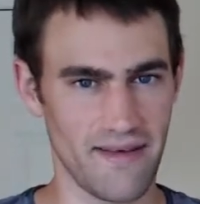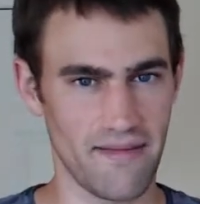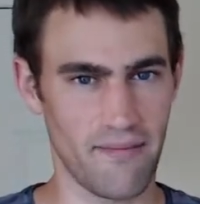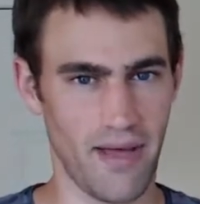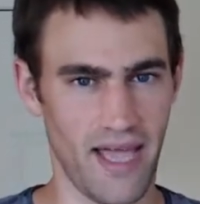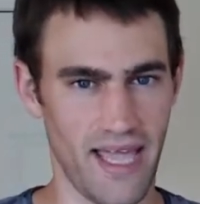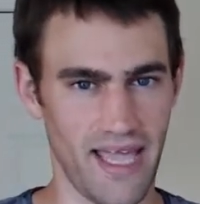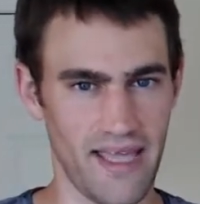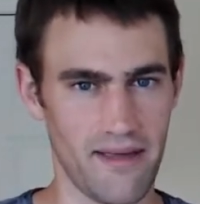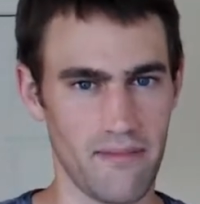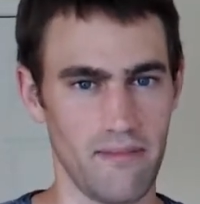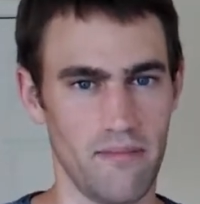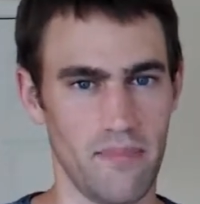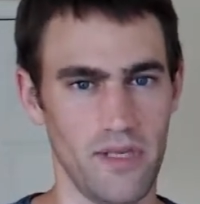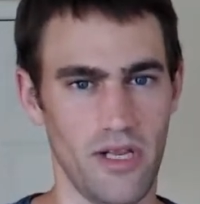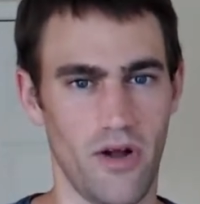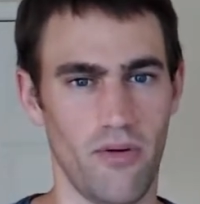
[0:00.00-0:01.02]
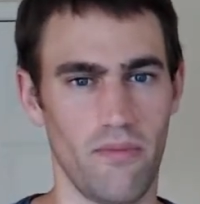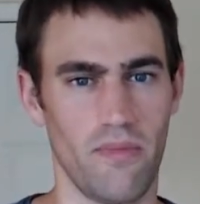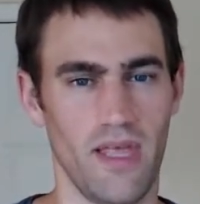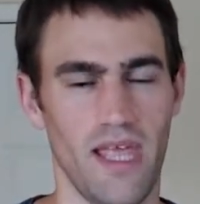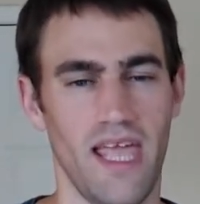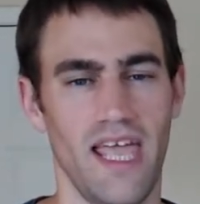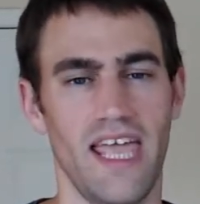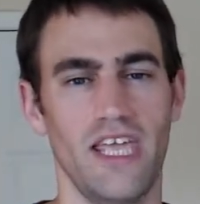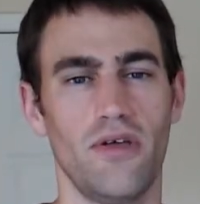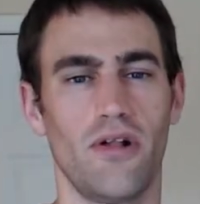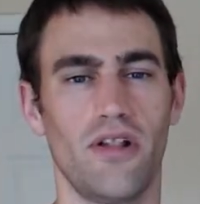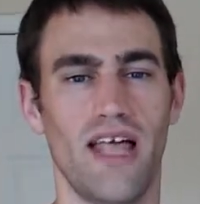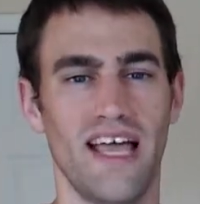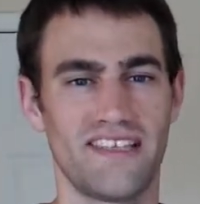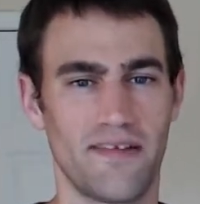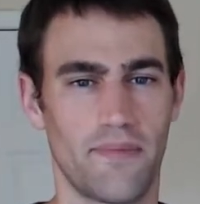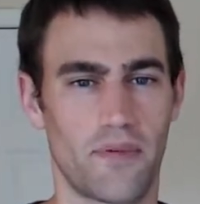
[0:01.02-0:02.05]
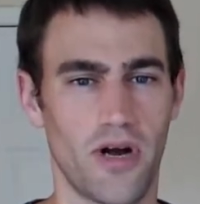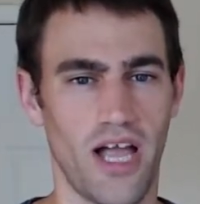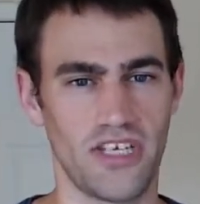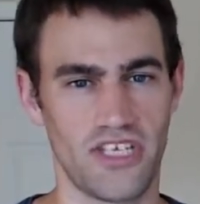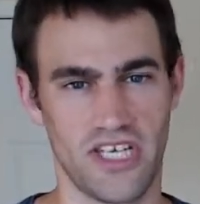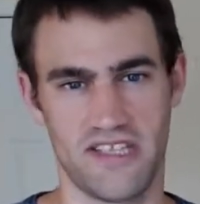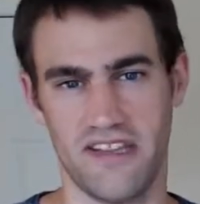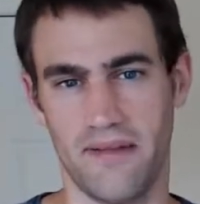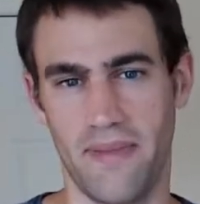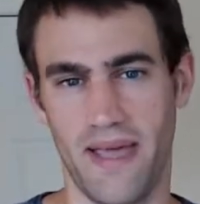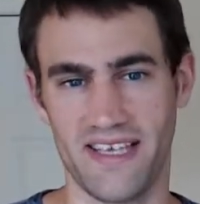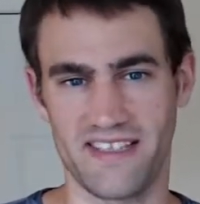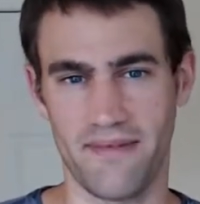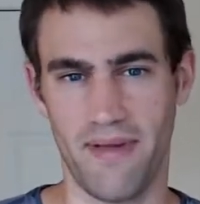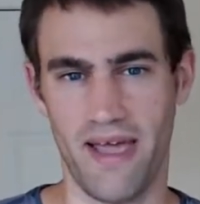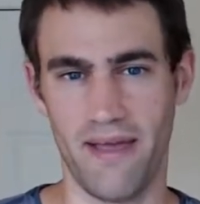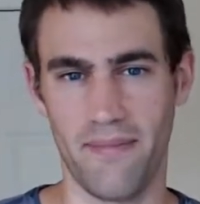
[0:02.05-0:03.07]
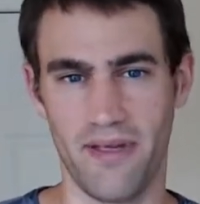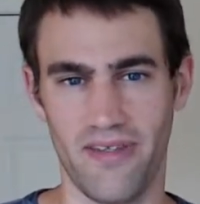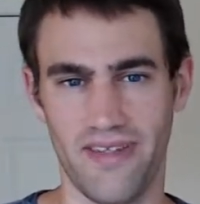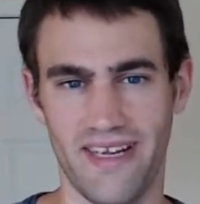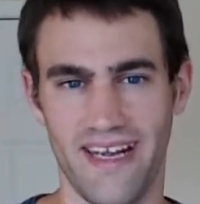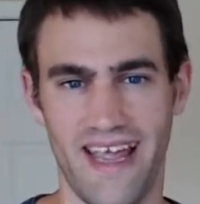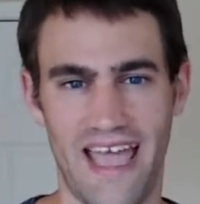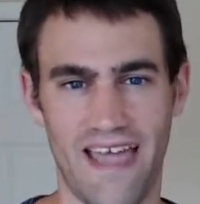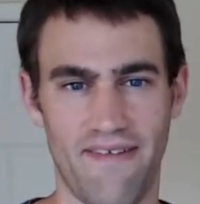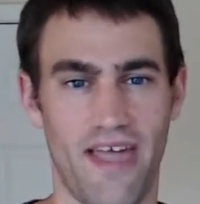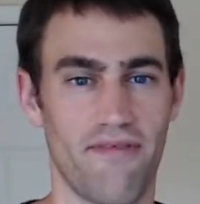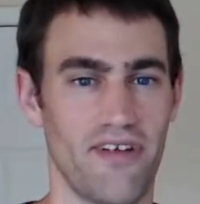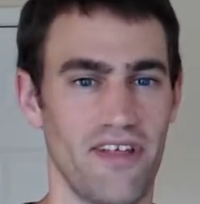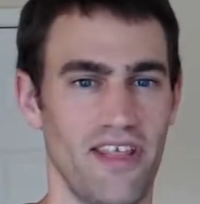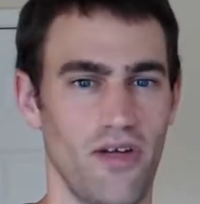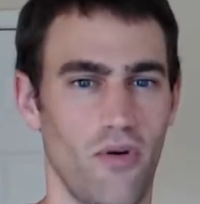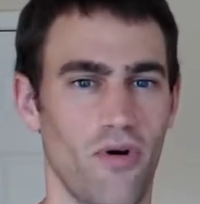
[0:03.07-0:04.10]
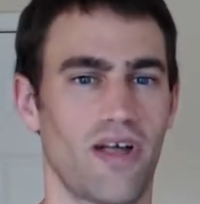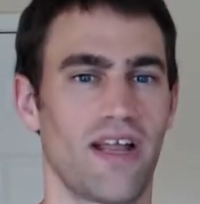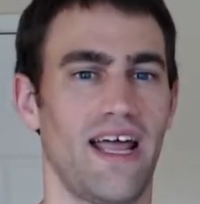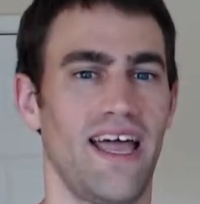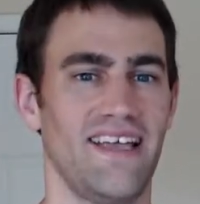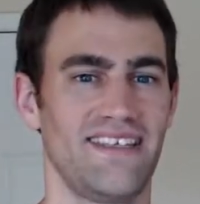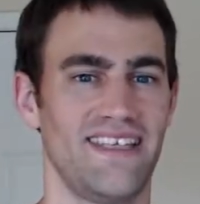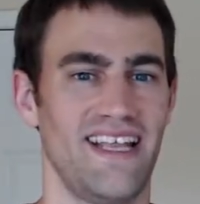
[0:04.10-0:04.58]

the project to the best of my ability to have everything organized,